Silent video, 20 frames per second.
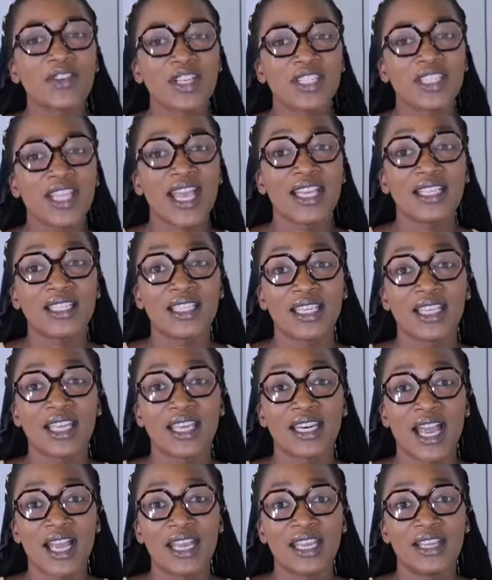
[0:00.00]
first idea
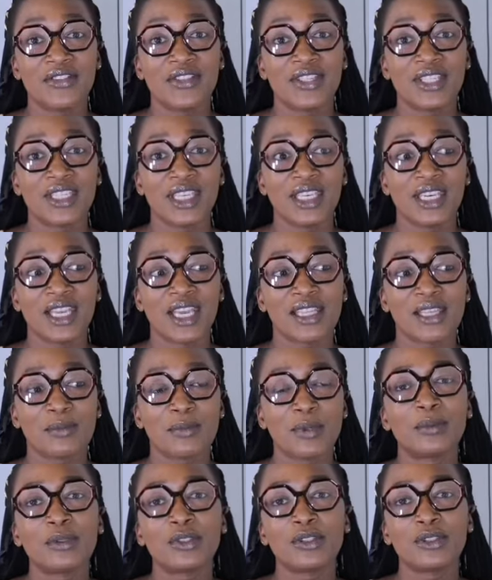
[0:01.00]
that I have seen other
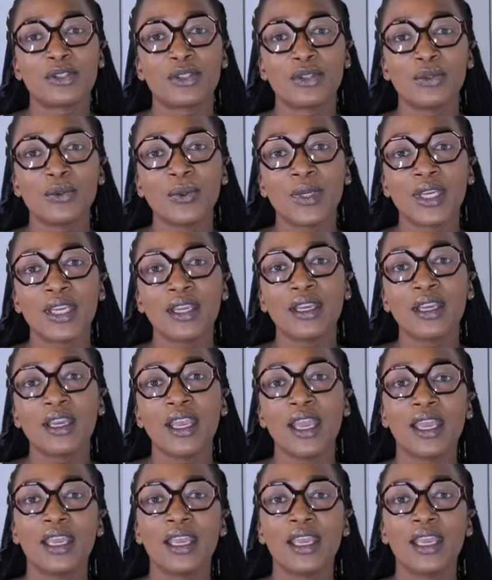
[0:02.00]
people doing,